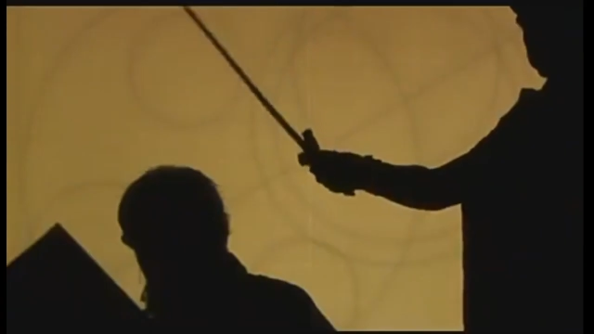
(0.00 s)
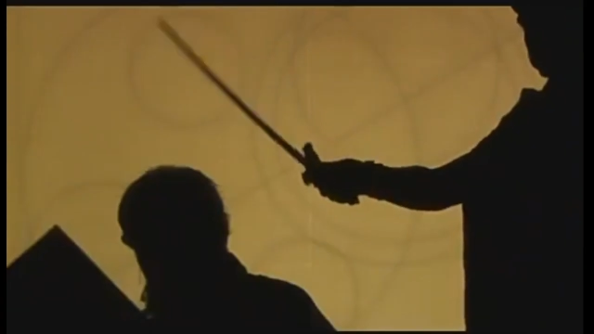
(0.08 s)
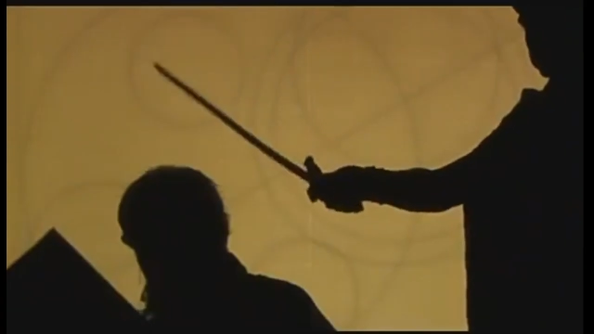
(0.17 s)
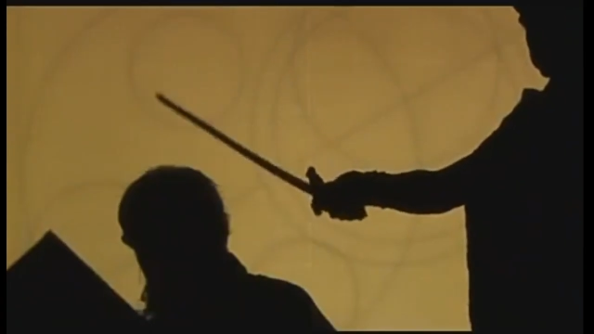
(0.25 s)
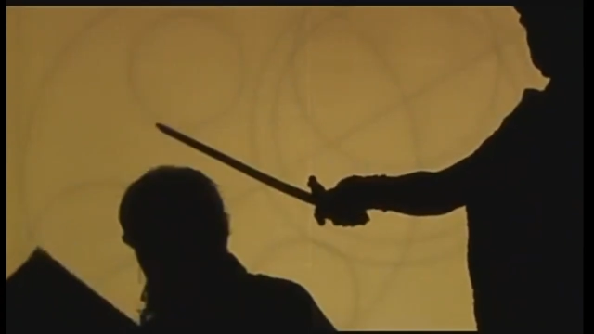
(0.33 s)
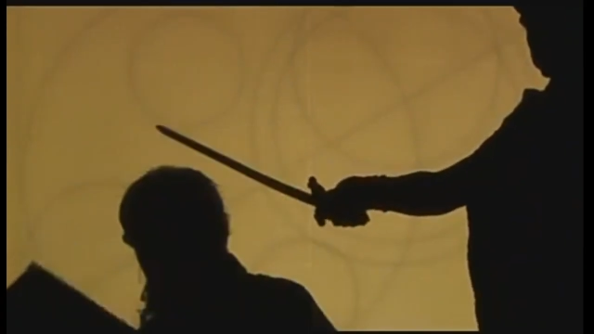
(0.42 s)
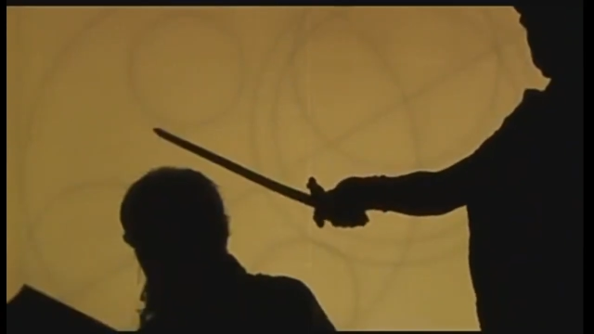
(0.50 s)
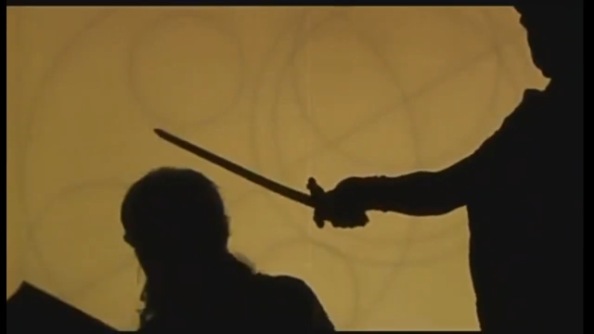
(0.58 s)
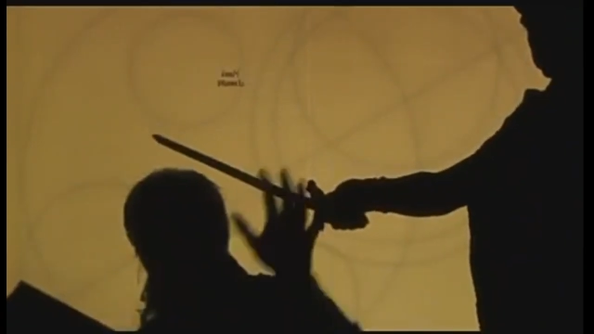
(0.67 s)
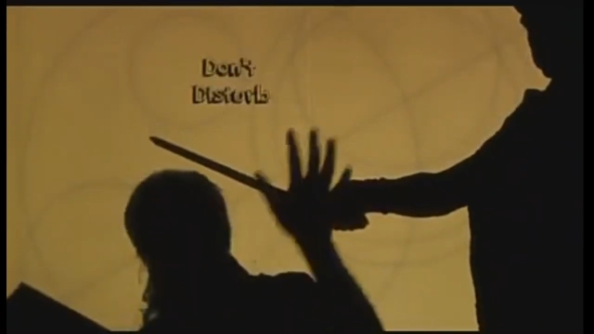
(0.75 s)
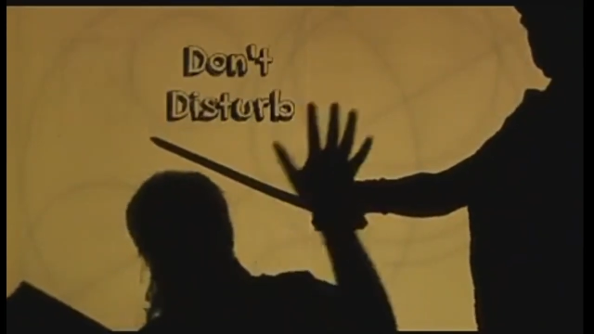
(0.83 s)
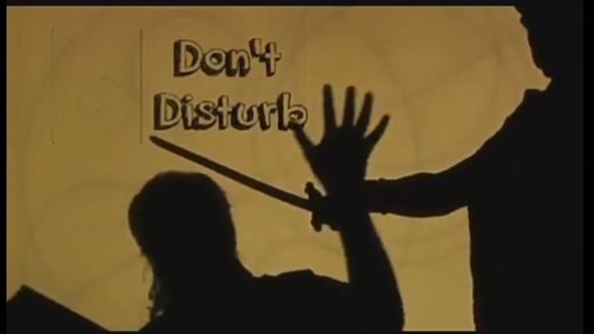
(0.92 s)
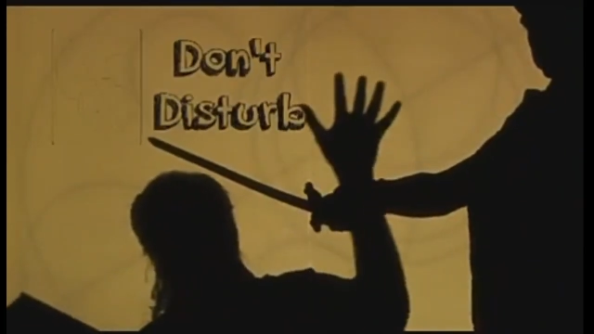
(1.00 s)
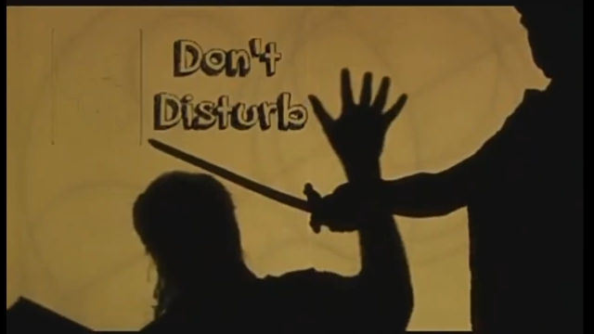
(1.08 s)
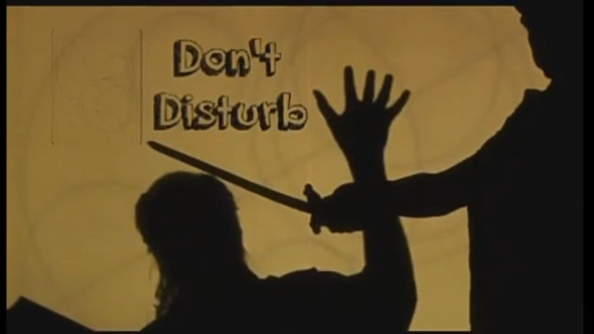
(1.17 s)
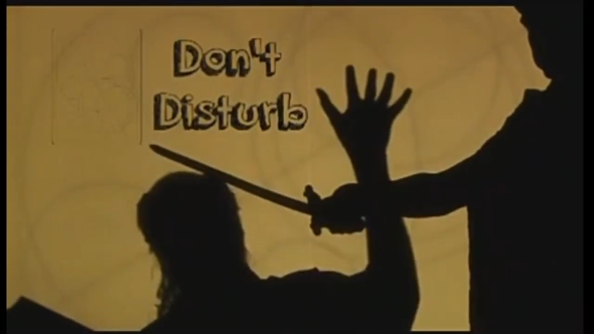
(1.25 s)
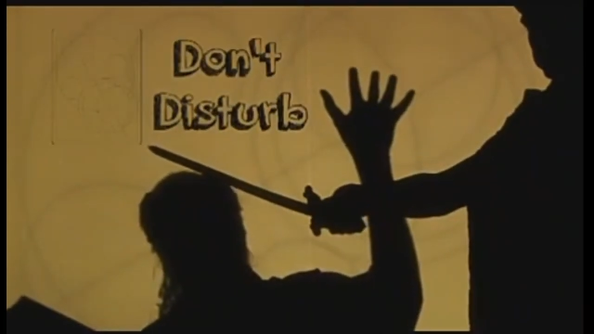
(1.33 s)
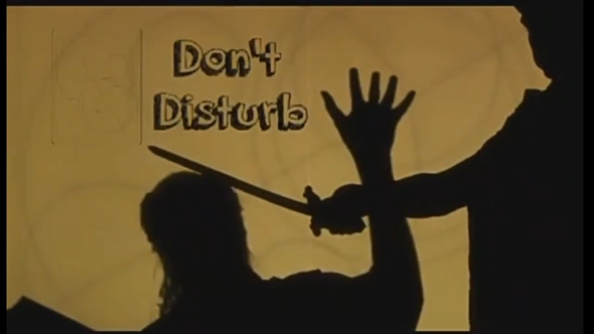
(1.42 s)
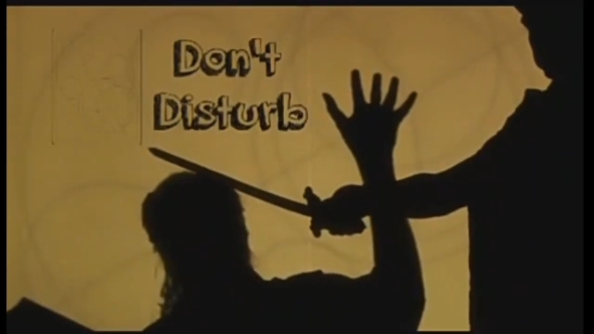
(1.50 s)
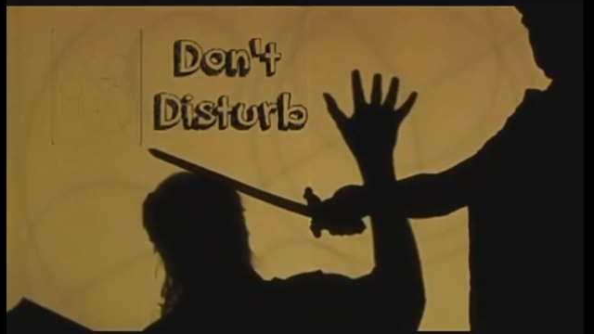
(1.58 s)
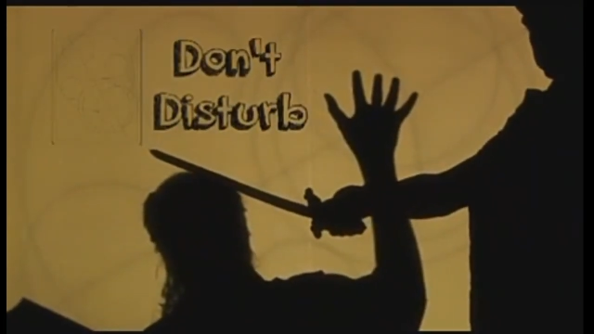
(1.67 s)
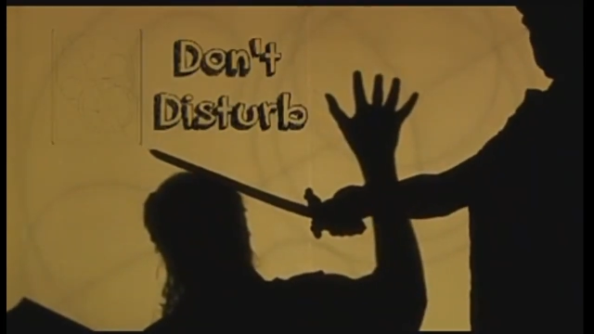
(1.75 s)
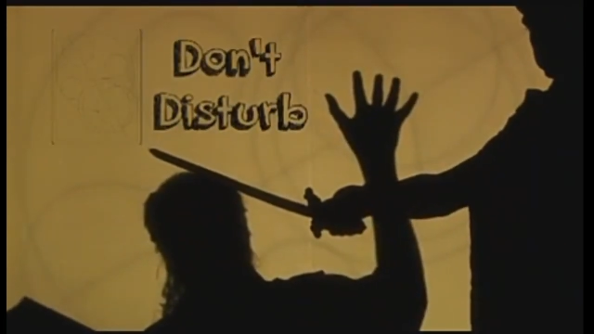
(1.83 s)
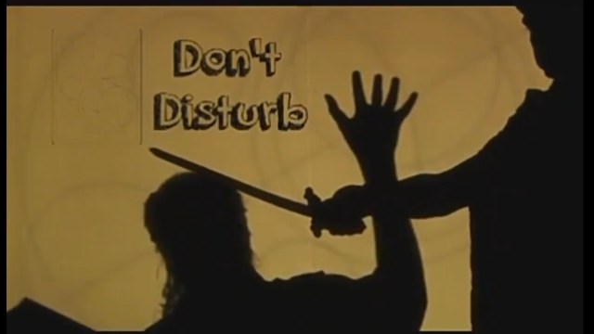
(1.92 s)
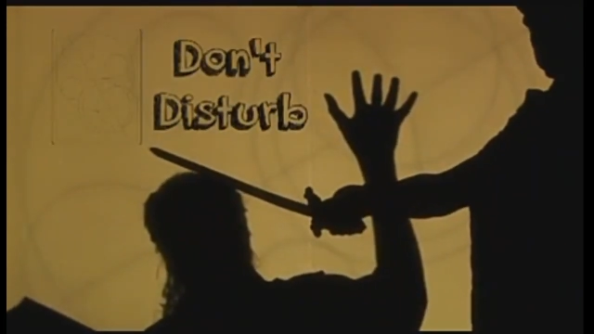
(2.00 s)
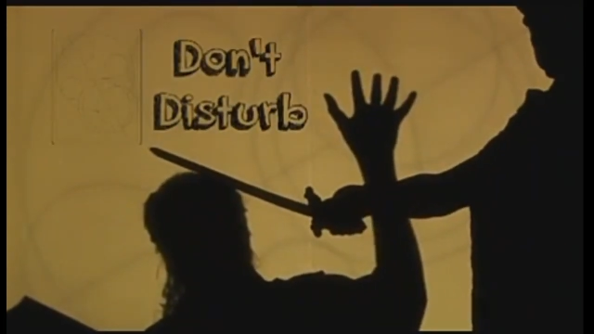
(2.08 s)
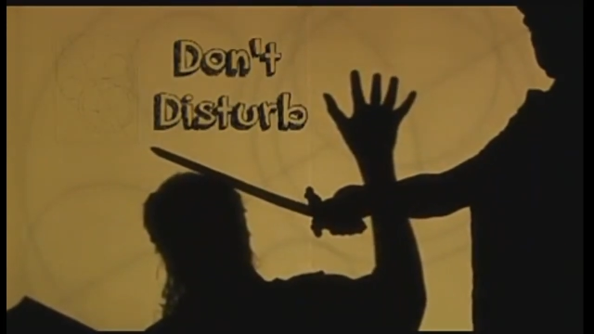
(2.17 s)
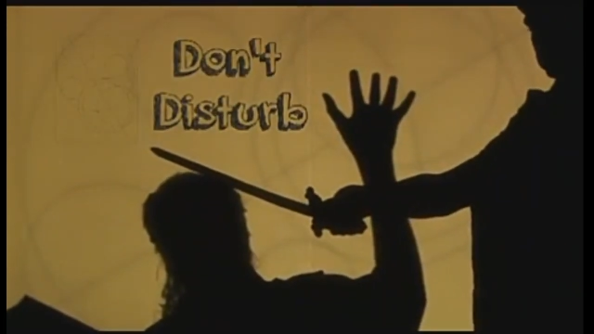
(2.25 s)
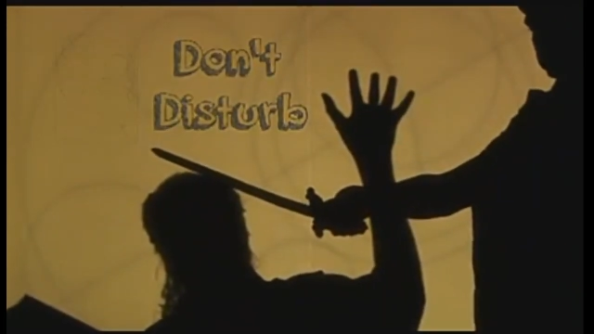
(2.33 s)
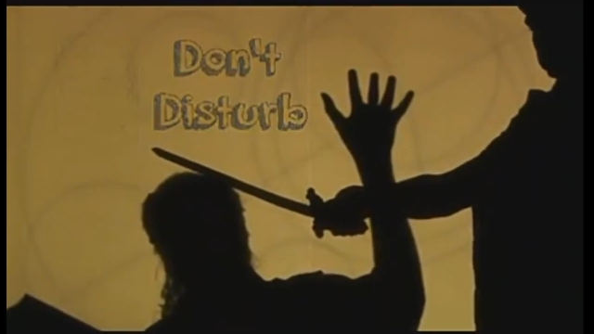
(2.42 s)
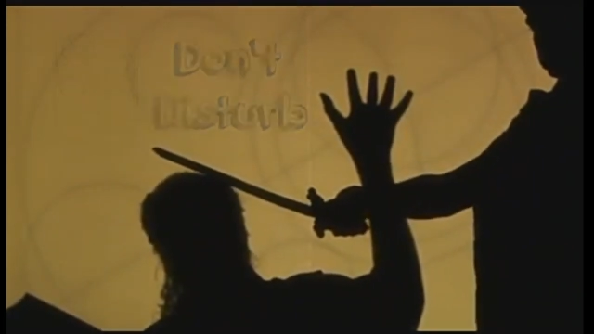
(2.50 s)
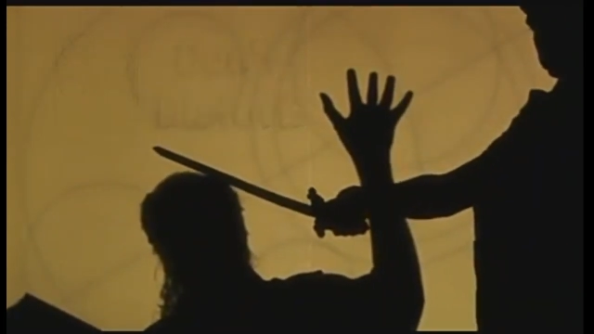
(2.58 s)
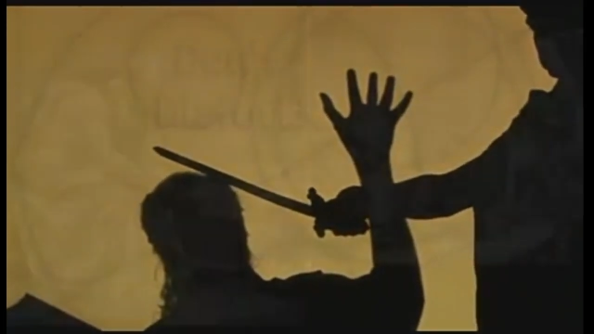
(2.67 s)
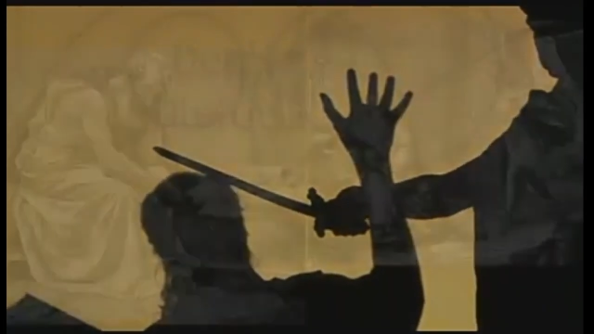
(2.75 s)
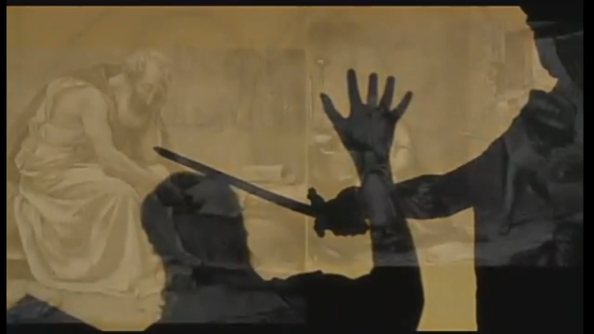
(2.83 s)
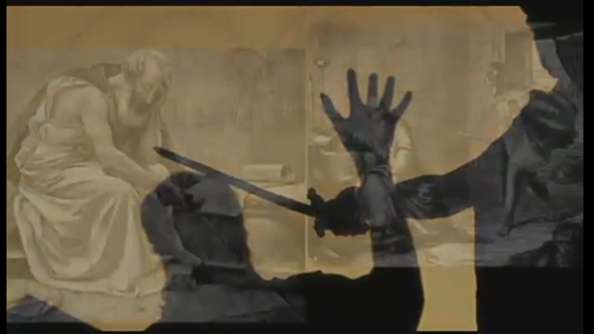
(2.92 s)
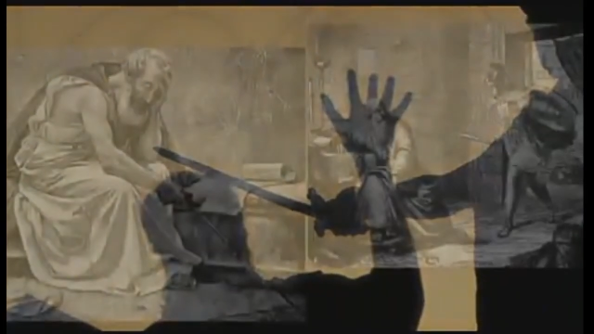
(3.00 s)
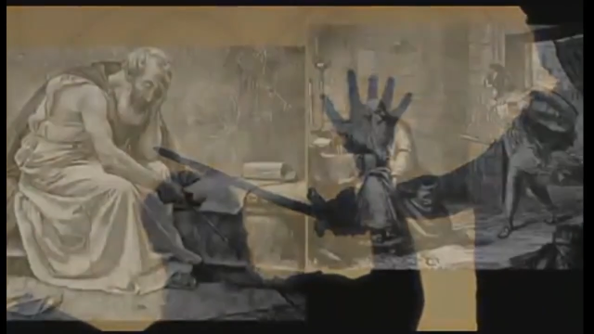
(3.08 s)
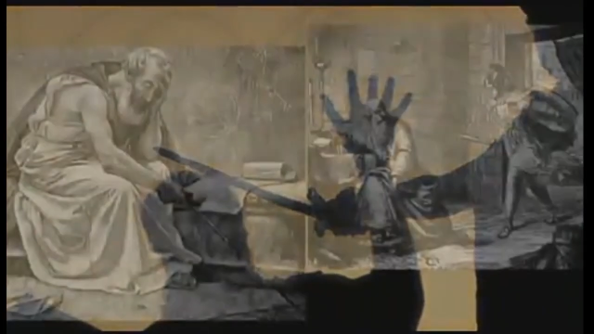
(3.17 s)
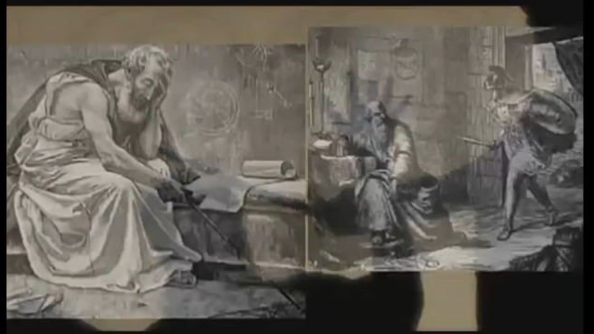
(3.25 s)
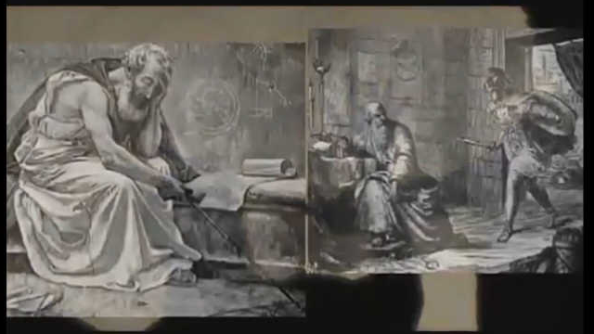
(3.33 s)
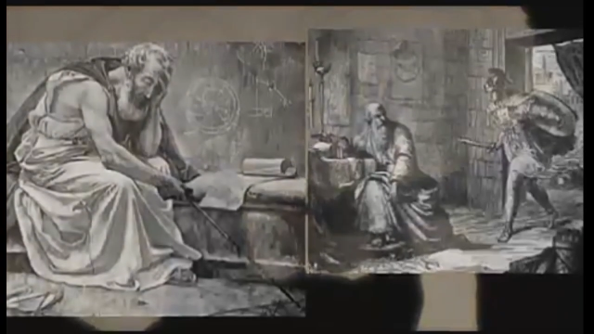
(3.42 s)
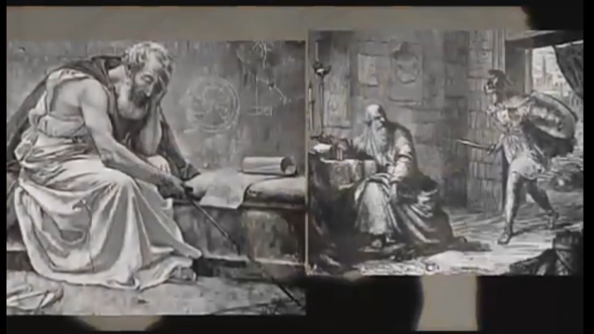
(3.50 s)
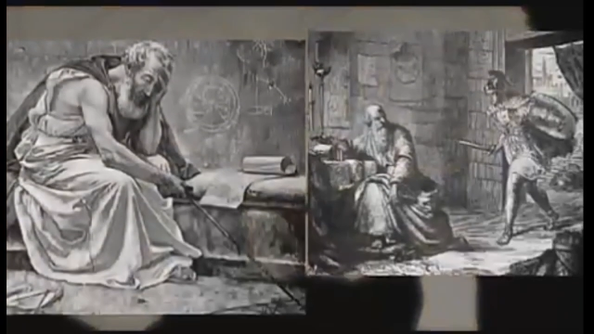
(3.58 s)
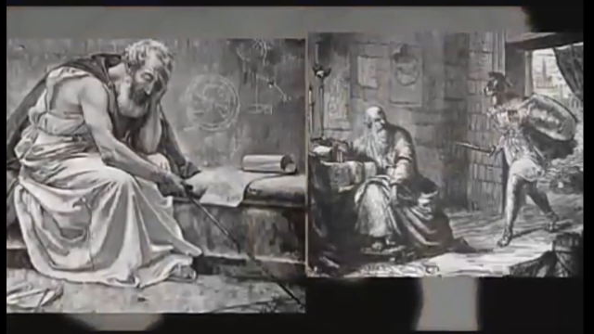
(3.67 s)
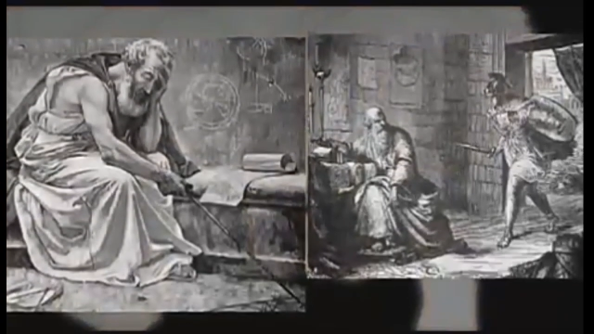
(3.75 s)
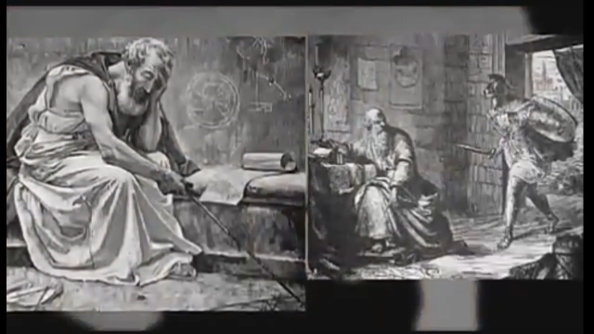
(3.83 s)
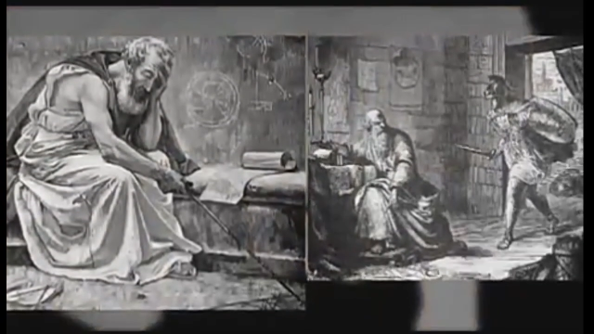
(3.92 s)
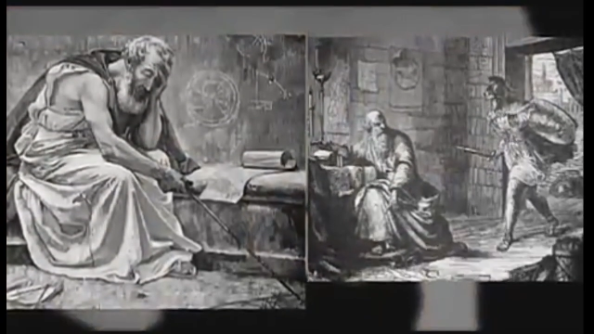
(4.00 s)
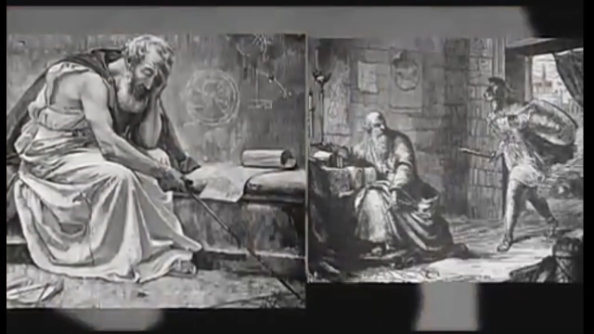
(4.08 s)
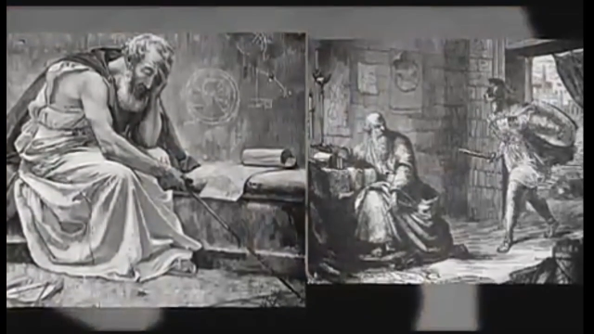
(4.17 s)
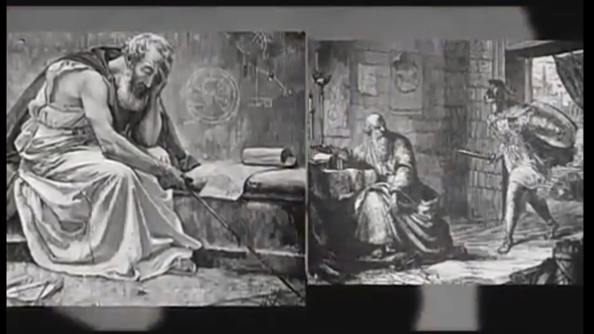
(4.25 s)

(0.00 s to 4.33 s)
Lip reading: [unreadable: no face in view]